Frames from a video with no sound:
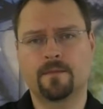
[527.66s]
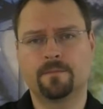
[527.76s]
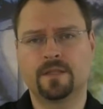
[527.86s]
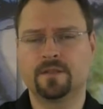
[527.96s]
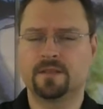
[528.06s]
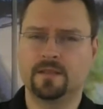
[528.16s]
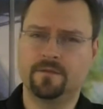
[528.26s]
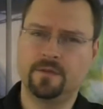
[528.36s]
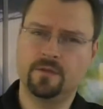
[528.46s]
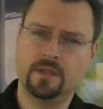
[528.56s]
because
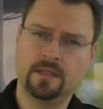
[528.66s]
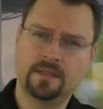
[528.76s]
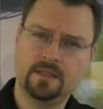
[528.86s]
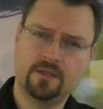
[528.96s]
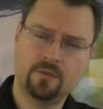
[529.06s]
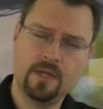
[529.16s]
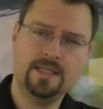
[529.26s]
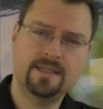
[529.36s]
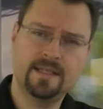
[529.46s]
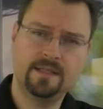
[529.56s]
if you touch the
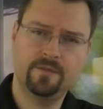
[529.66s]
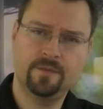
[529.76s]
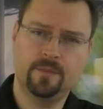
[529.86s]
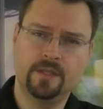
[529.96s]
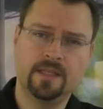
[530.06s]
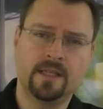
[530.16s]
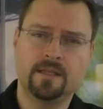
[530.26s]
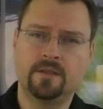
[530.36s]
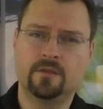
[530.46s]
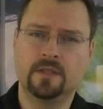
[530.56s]
right side of the body,
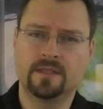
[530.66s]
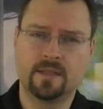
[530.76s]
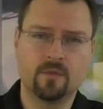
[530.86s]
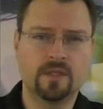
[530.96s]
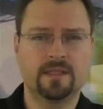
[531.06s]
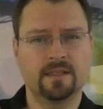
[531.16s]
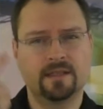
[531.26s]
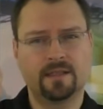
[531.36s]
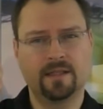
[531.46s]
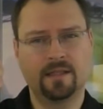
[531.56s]
you
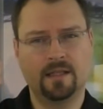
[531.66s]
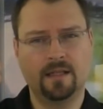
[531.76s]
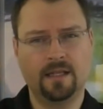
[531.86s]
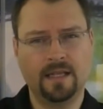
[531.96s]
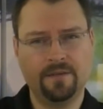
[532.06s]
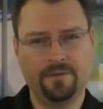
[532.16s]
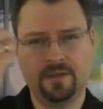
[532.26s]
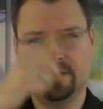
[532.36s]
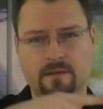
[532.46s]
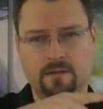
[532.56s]
stimulate the left.